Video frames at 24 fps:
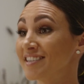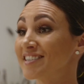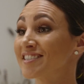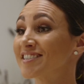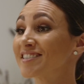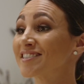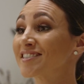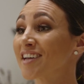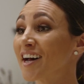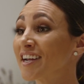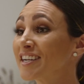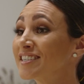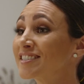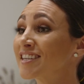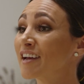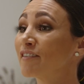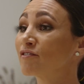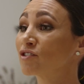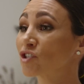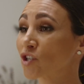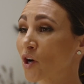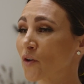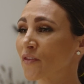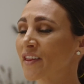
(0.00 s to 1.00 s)
Studies
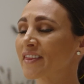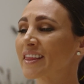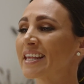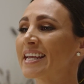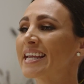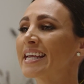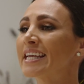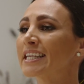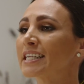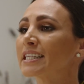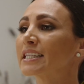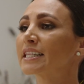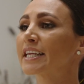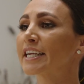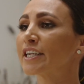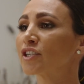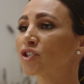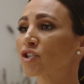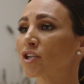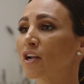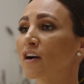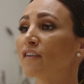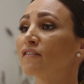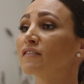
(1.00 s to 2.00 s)
have shown that the
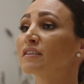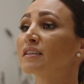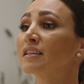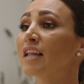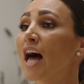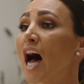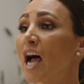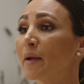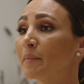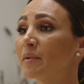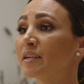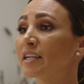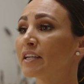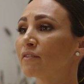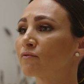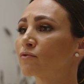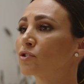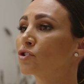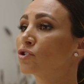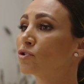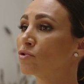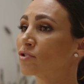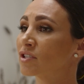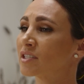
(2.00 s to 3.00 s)
inhalation of limonene
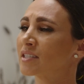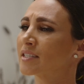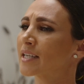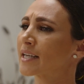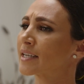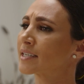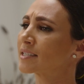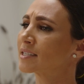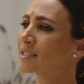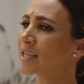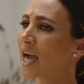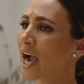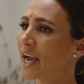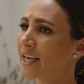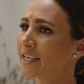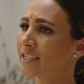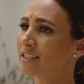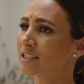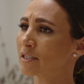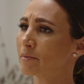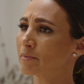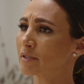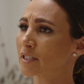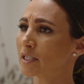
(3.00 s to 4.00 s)
reduces anxiety
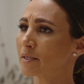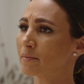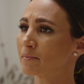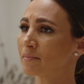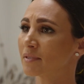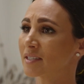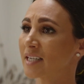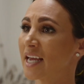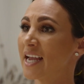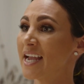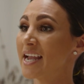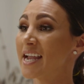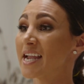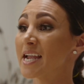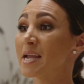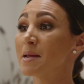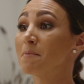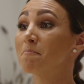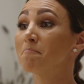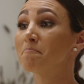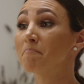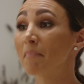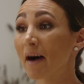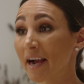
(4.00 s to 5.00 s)
symptoms
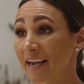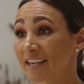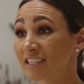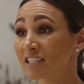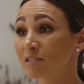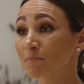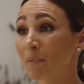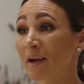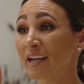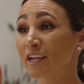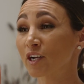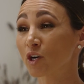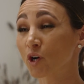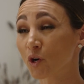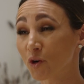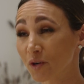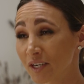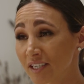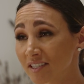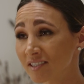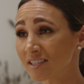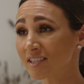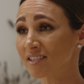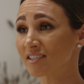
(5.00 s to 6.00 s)
in mice by
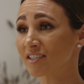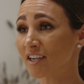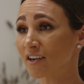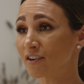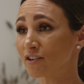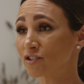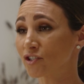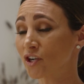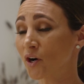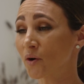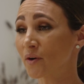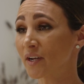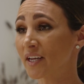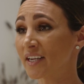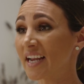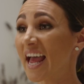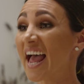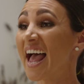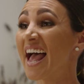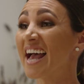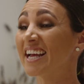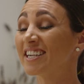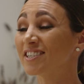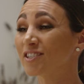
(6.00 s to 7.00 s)
increasing serotonin
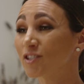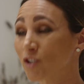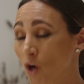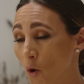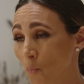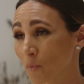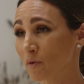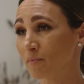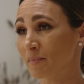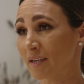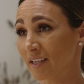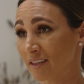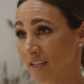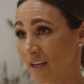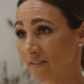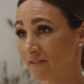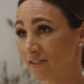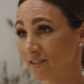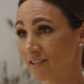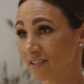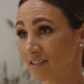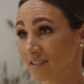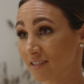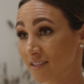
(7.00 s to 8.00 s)
and dopamine
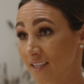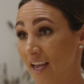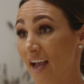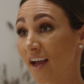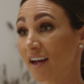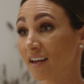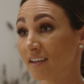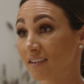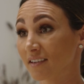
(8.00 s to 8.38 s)
levels. Yeah.